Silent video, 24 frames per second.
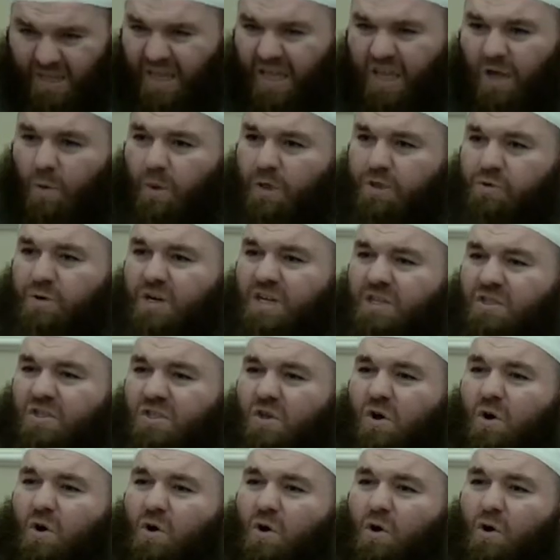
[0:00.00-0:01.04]
he would read
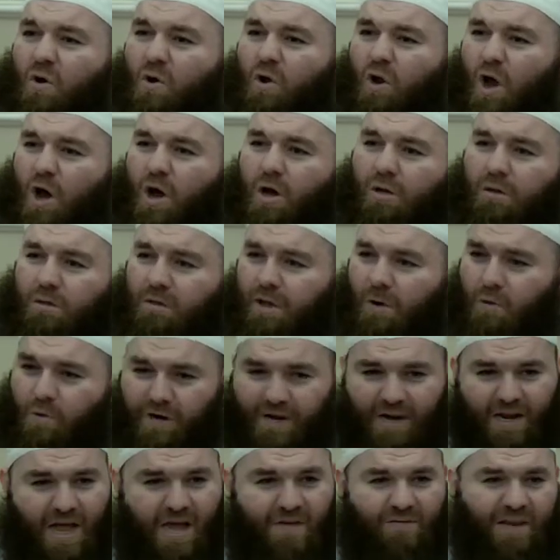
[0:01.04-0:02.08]
so long. And we're
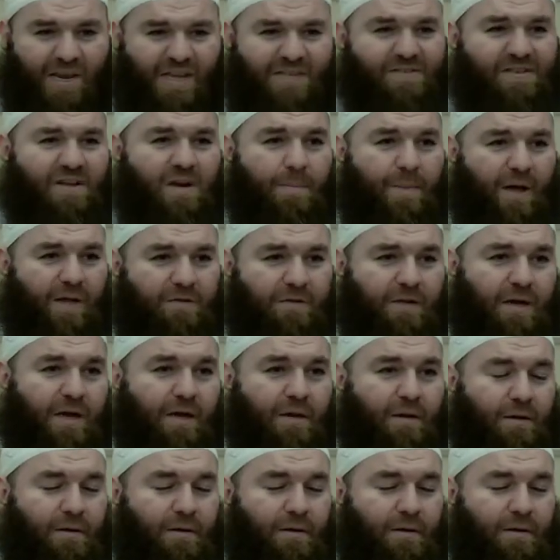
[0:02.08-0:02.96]
going to have a lesson about that.